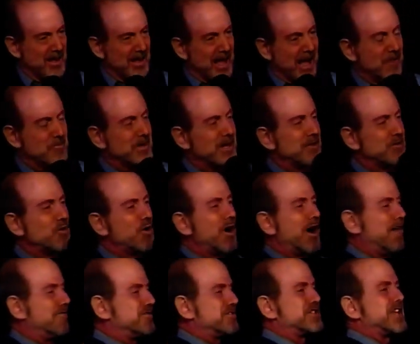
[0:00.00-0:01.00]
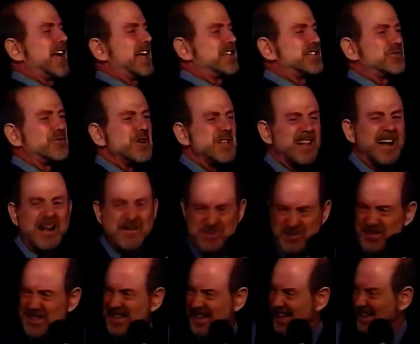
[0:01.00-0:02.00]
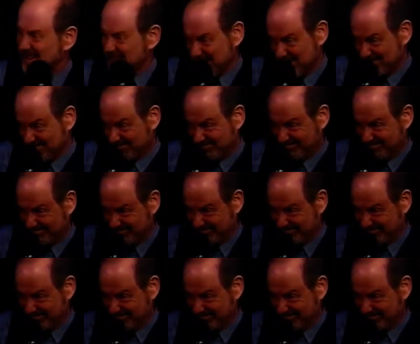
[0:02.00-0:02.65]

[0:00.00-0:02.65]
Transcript: how many of you have sex three times a day?